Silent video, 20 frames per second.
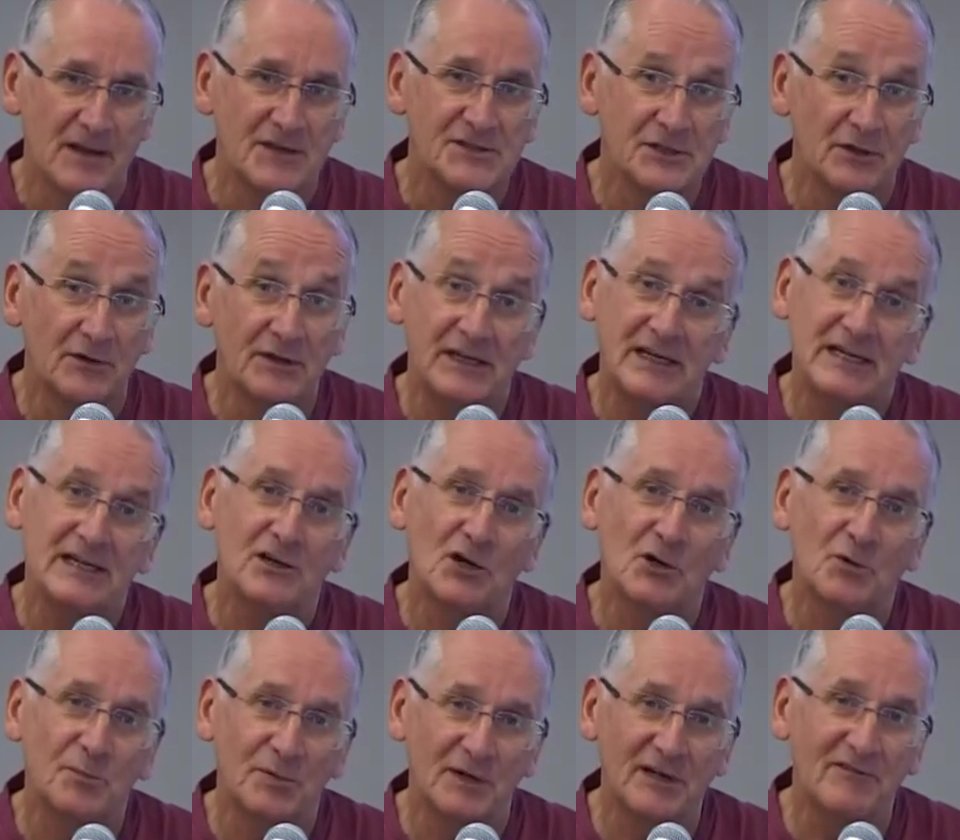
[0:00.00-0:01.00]
So the
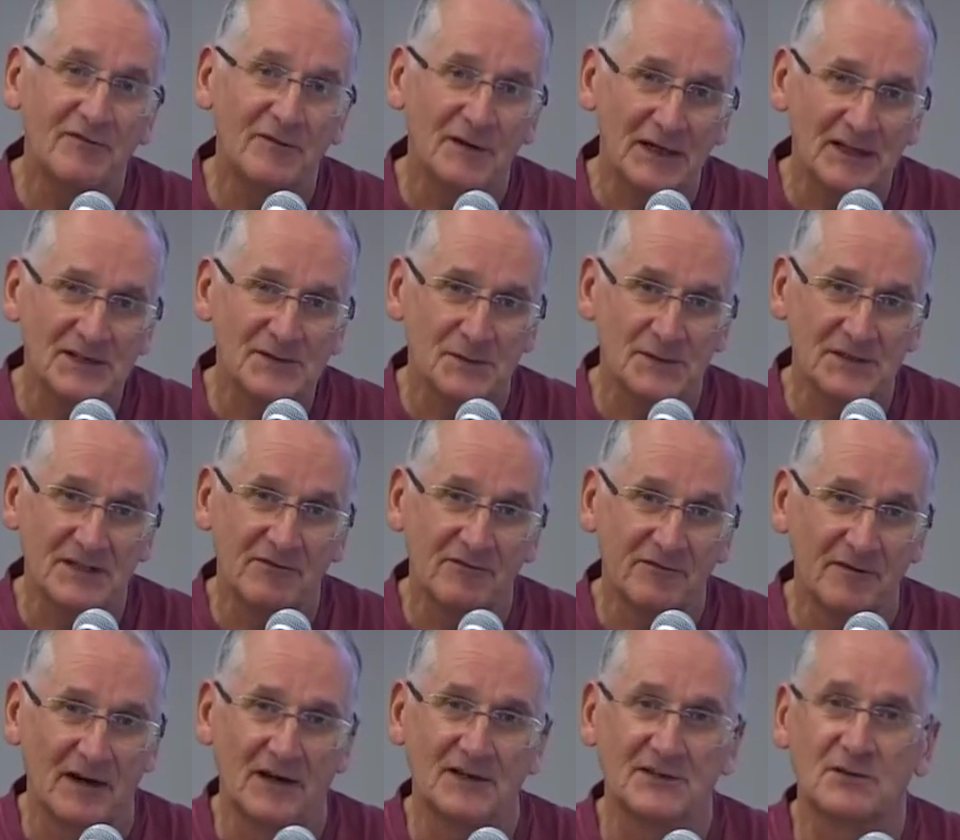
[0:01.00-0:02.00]
eco prefix was, in
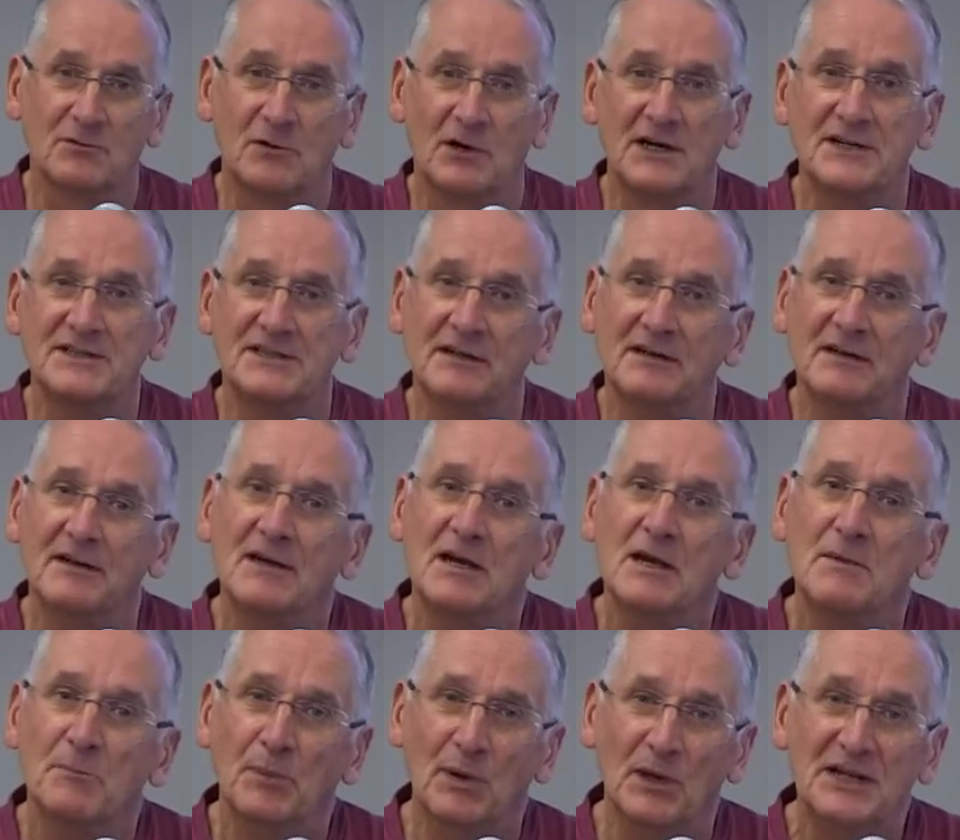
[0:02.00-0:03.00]
fact, quite a
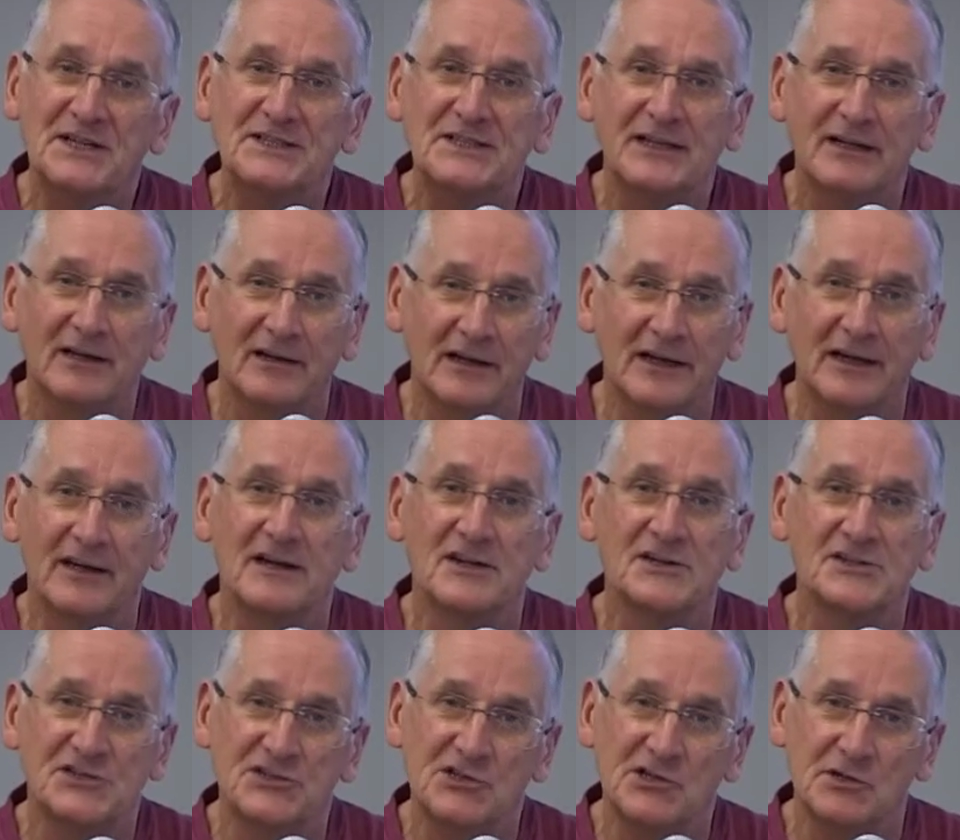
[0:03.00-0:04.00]
politically
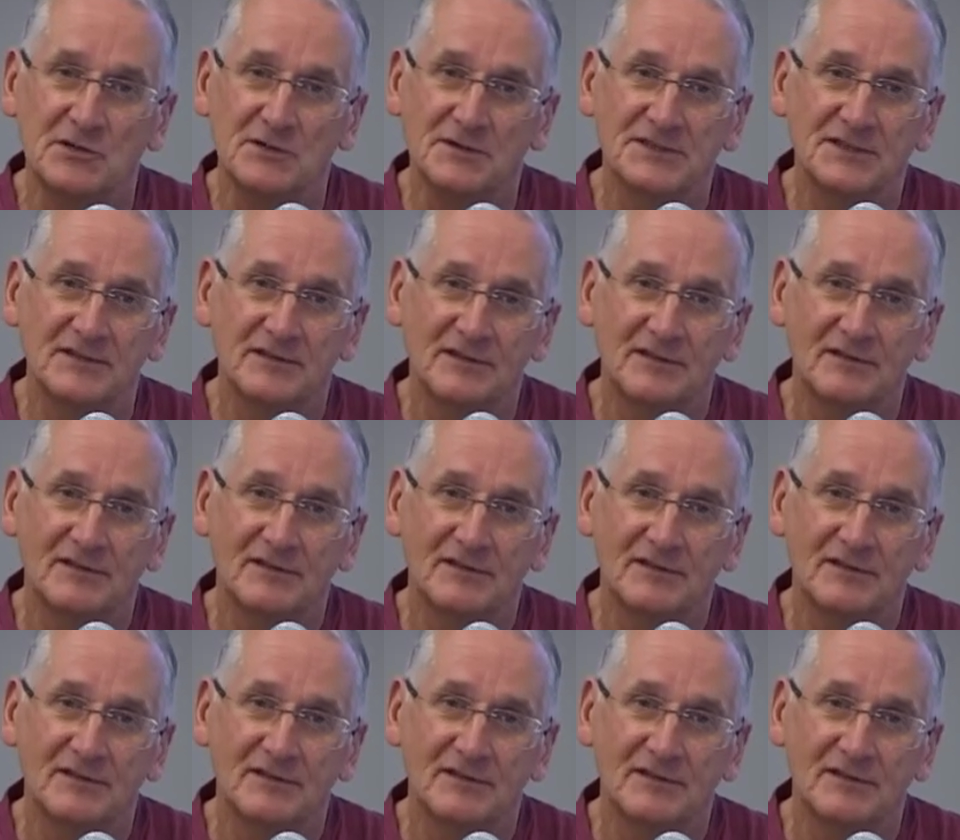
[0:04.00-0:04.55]
astute